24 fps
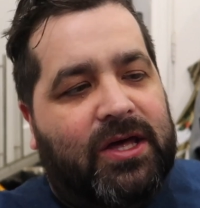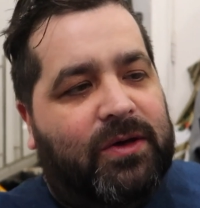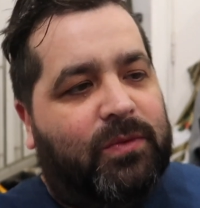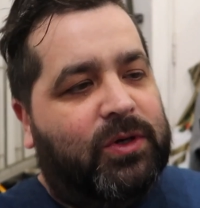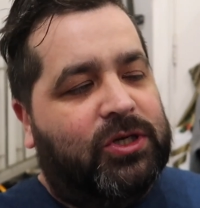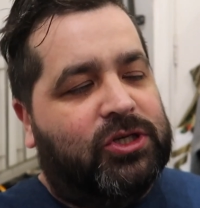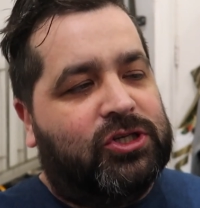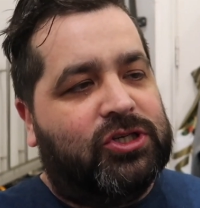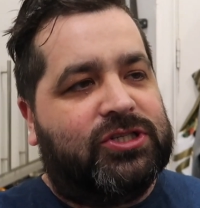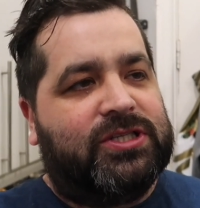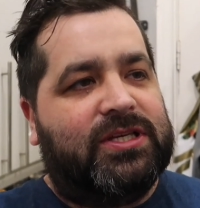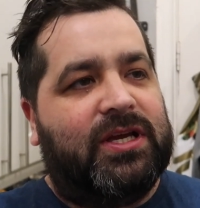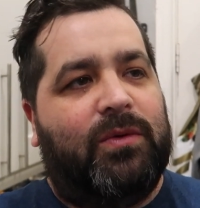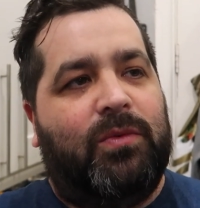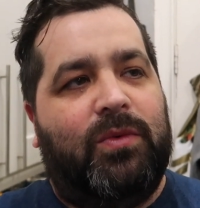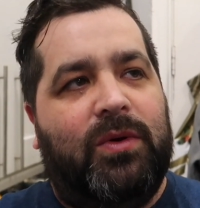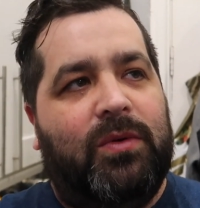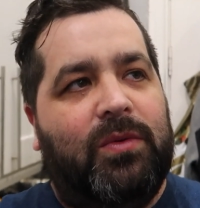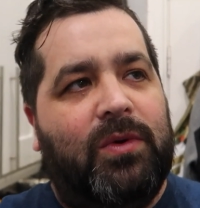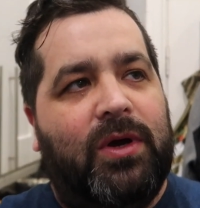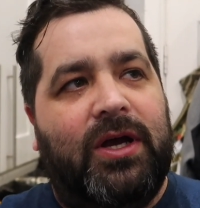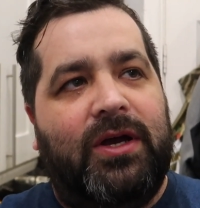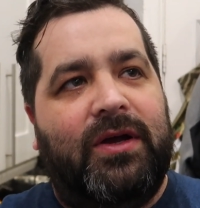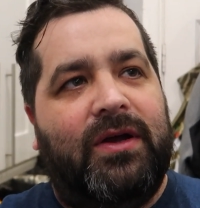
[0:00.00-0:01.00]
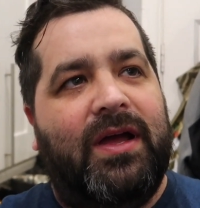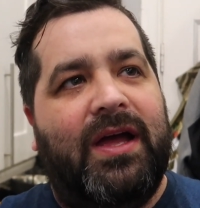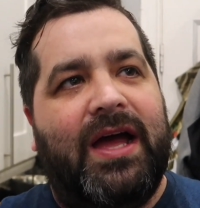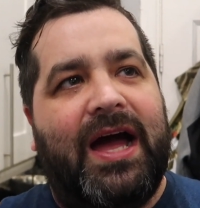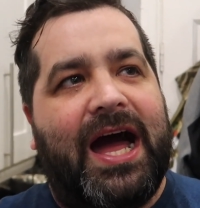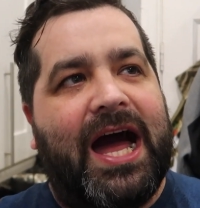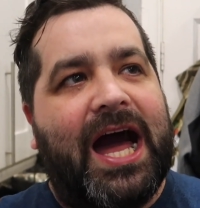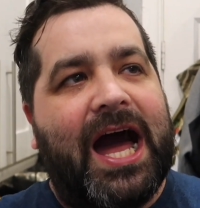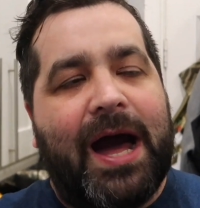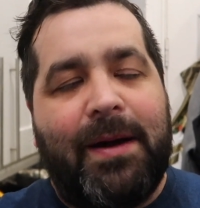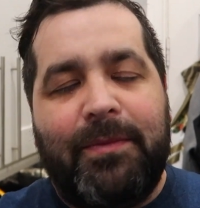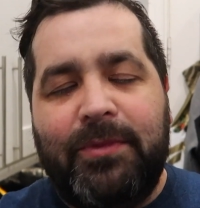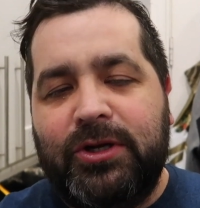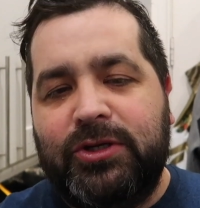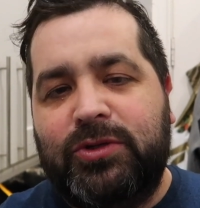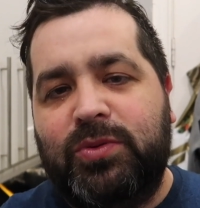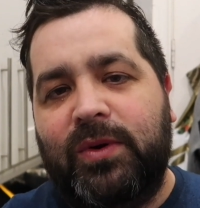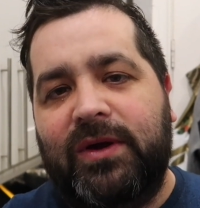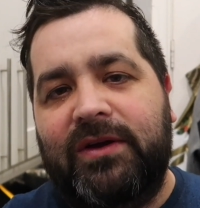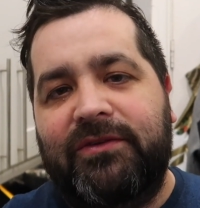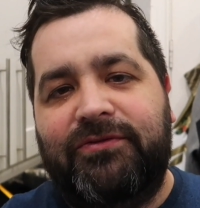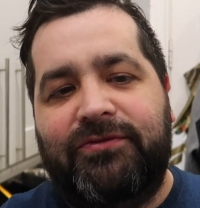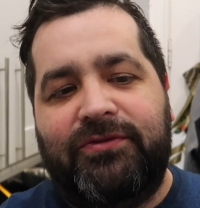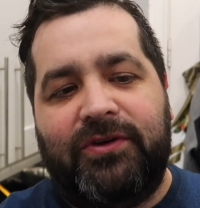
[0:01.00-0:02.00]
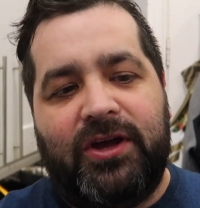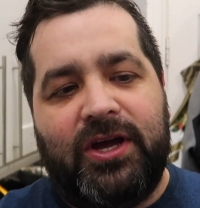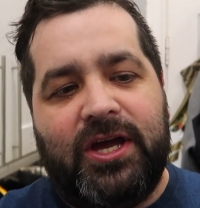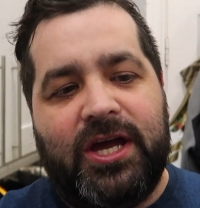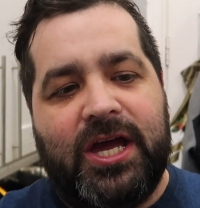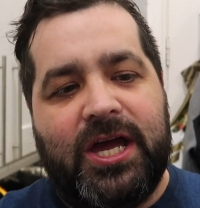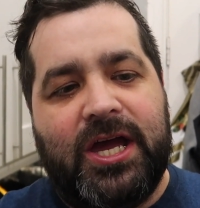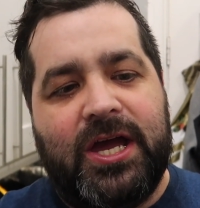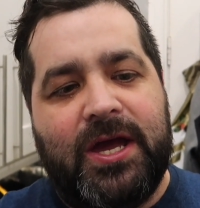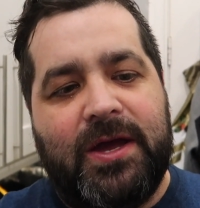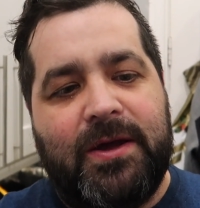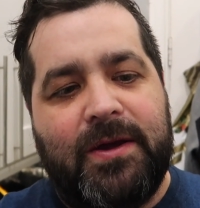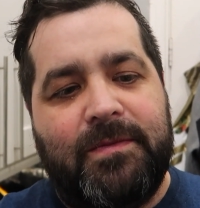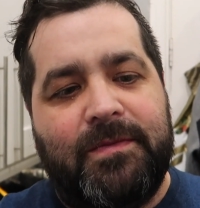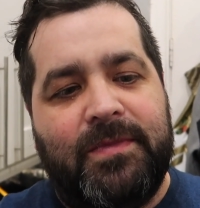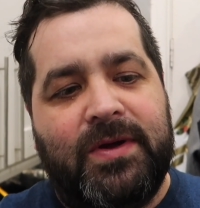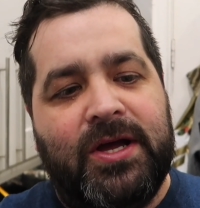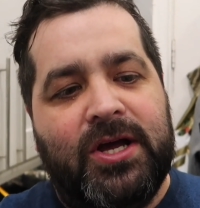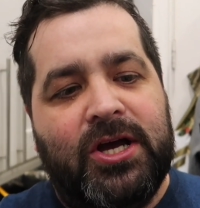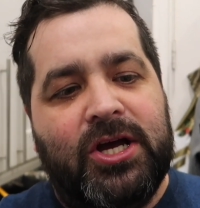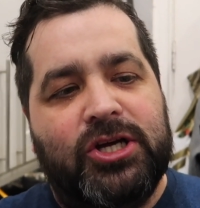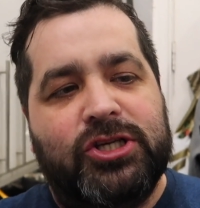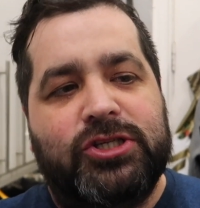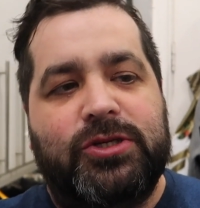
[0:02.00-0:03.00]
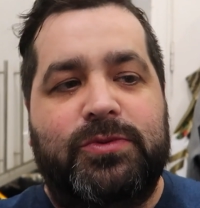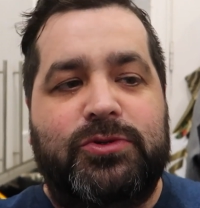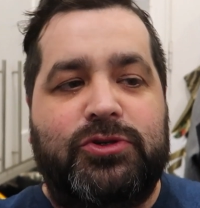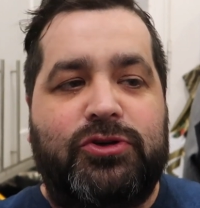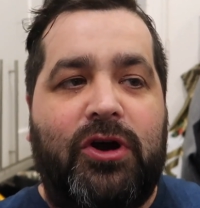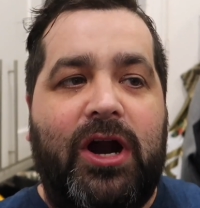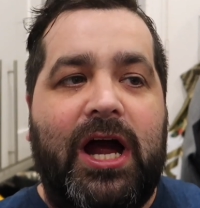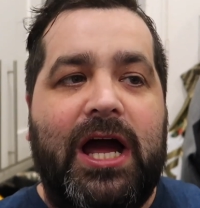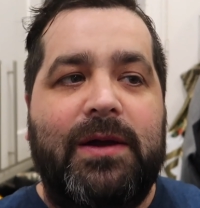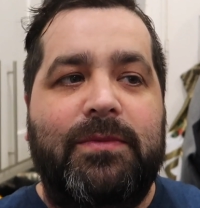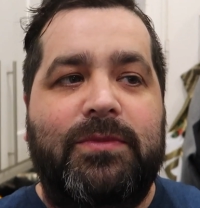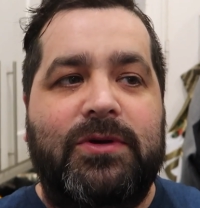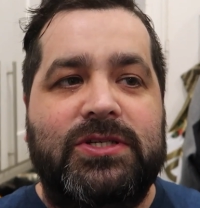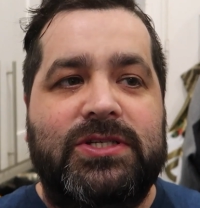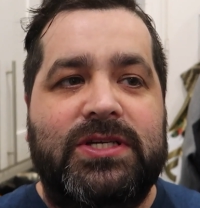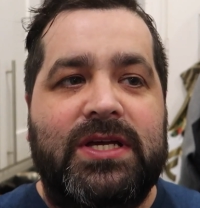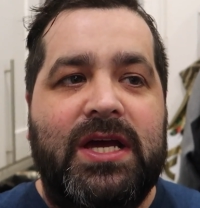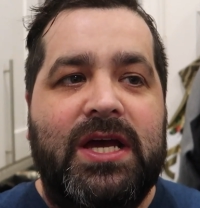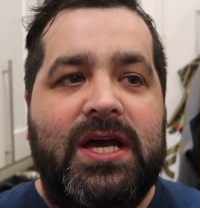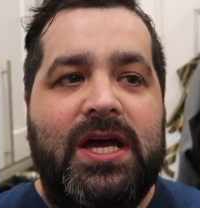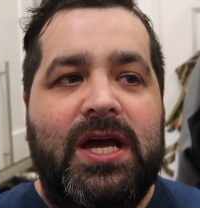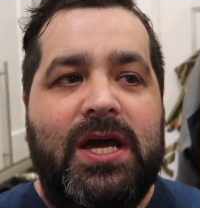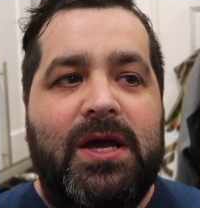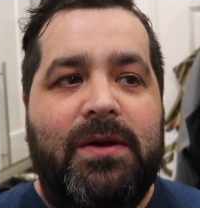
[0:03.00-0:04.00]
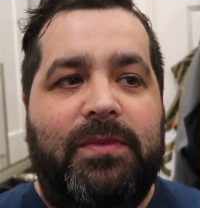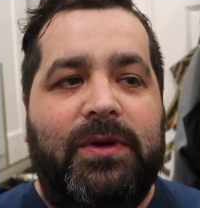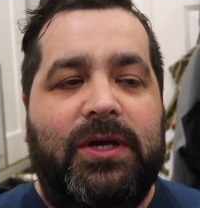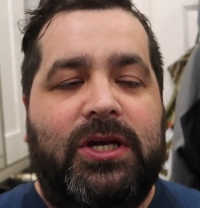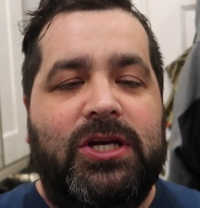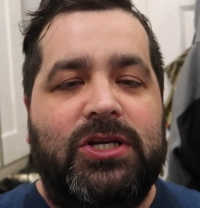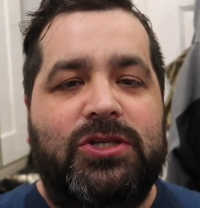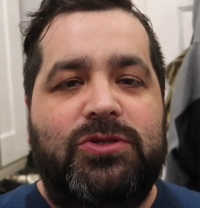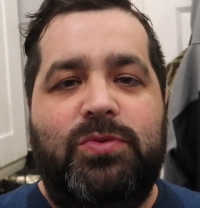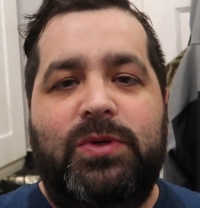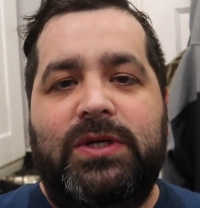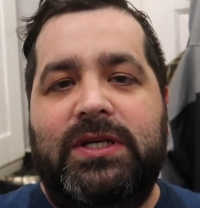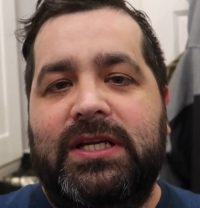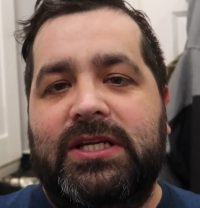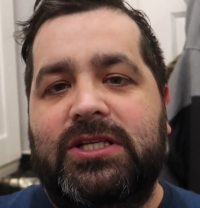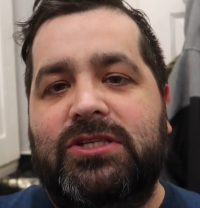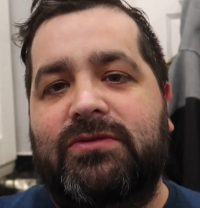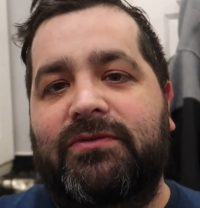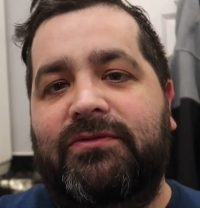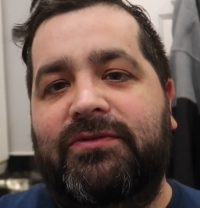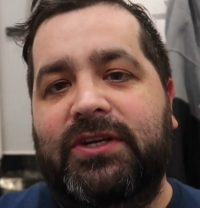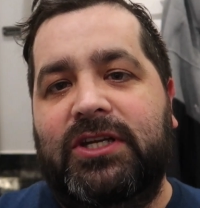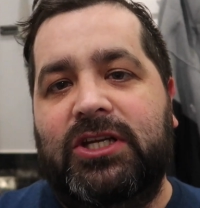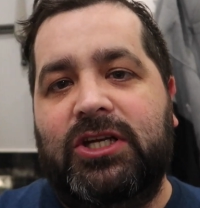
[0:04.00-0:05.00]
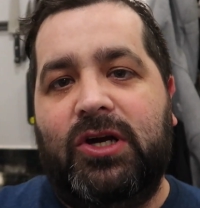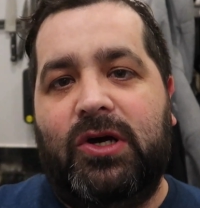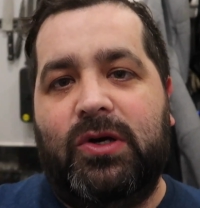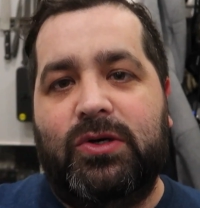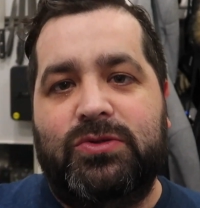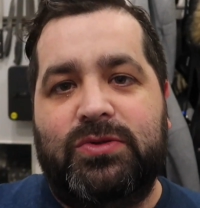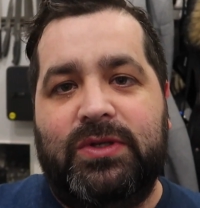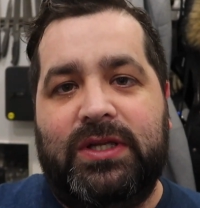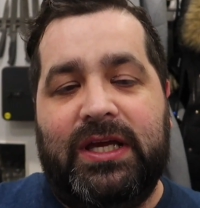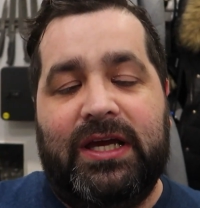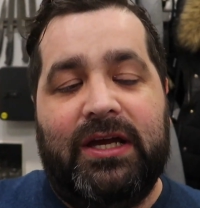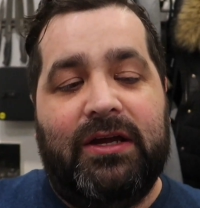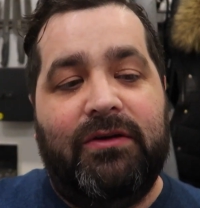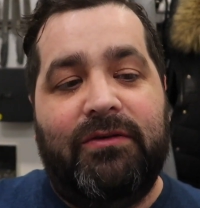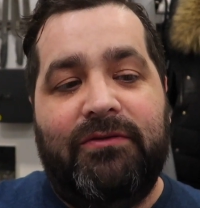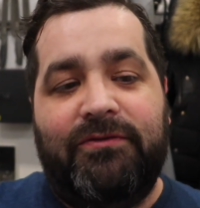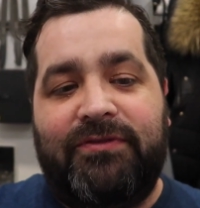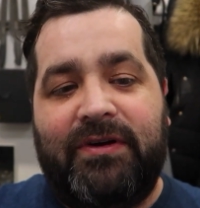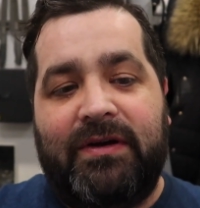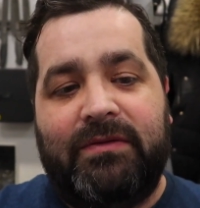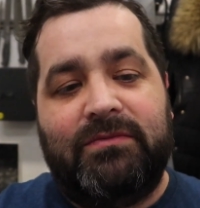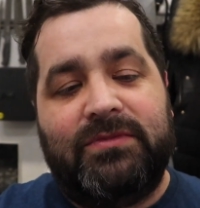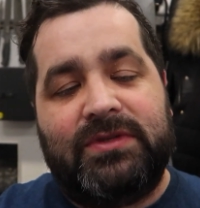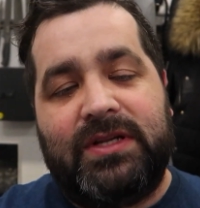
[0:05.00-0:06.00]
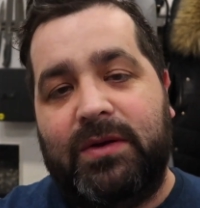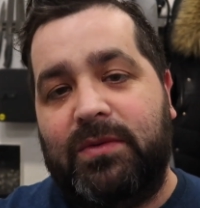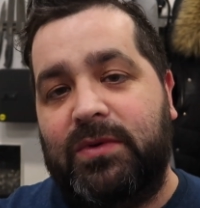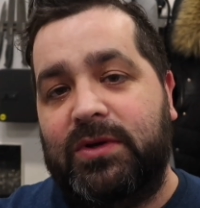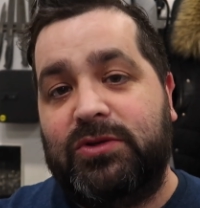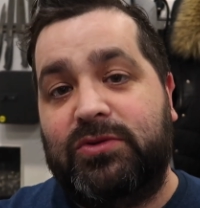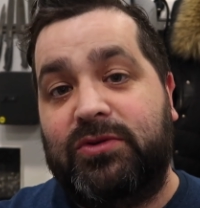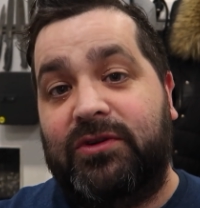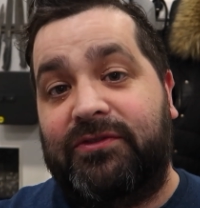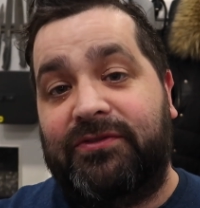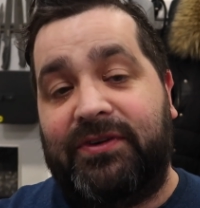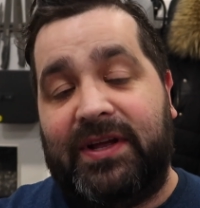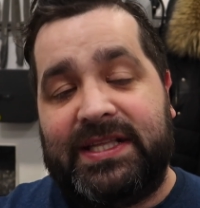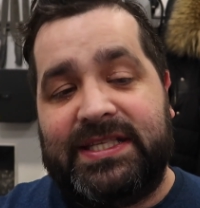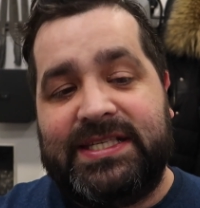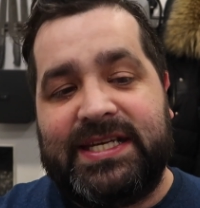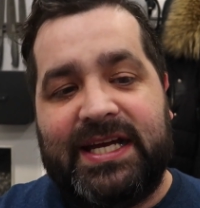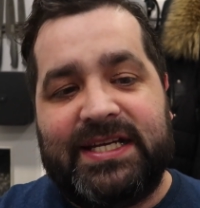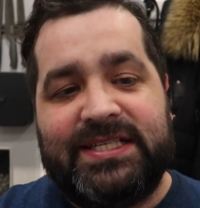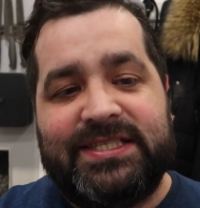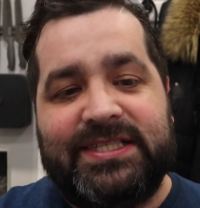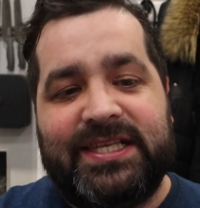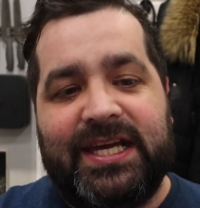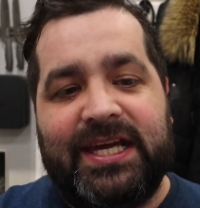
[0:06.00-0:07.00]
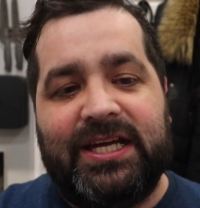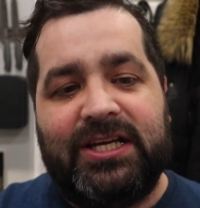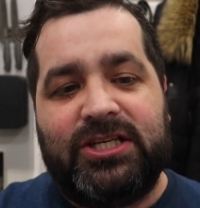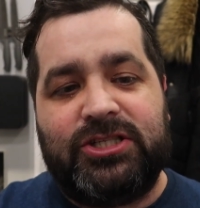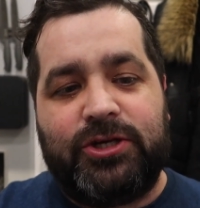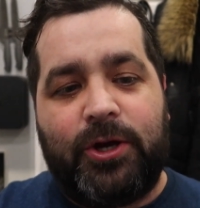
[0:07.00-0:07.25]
We just uh, we were hammered with um, subscribers because we did some videos with the England family, which was fantastic.